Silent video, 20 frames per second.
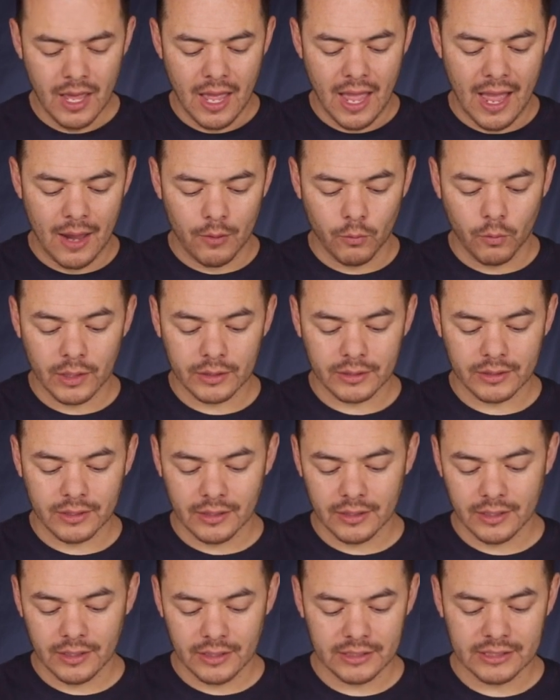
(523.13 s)
And what
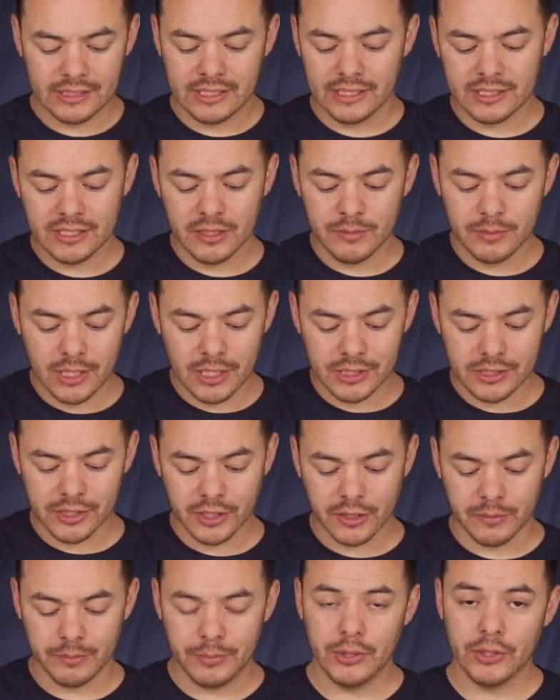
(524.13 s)
the system does, the
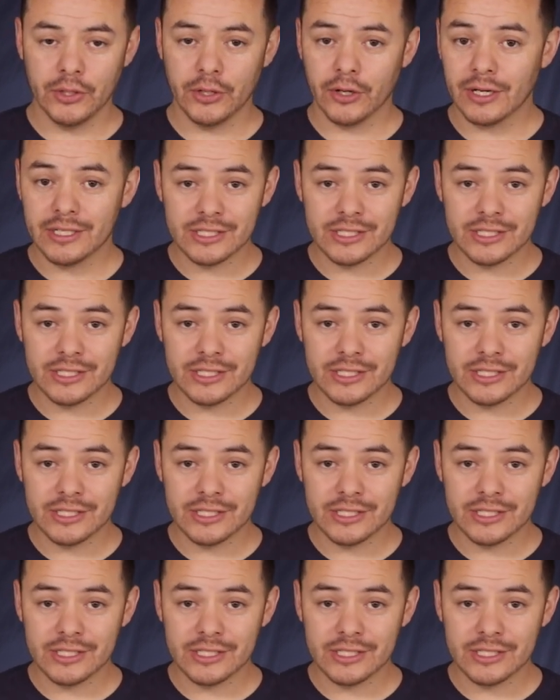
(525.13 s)
computer,